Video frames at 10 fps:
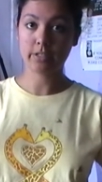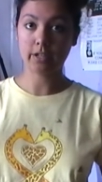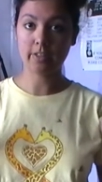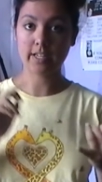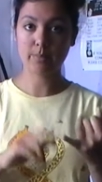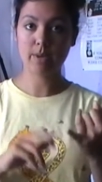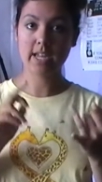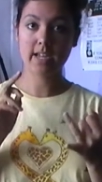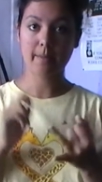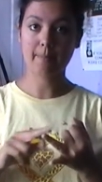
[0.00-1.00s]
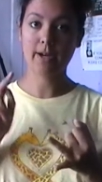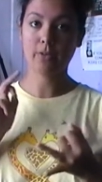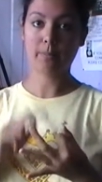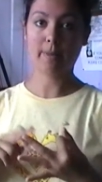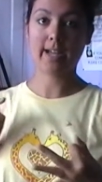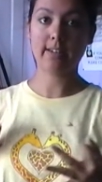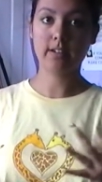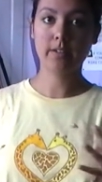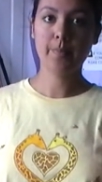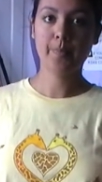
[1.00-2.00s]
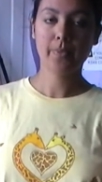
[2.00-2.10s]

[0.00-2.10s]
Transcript: So there's me and Mel and Amanda.